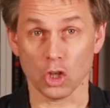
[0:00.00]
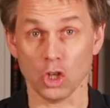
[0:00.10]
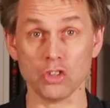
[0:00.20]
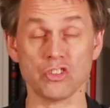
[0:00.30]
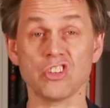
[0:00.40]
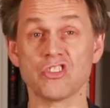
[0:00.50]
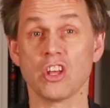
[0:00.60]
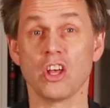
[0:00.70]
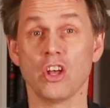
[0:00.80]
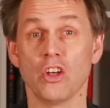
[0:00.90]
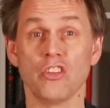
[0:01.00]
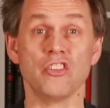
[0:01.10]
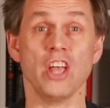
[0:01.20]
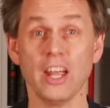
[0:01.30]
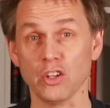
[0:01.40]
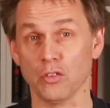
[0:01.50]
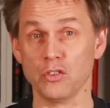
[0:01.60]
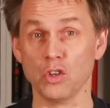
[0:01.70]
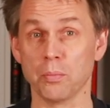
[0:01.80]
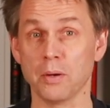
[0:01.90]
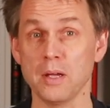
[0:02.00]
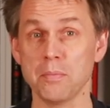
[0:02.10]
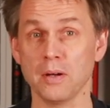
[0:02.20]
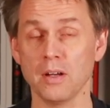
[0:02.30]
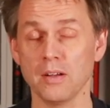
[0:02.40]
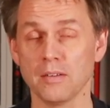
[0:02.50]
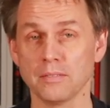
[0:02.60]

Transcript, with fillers: Is this the end of your paper?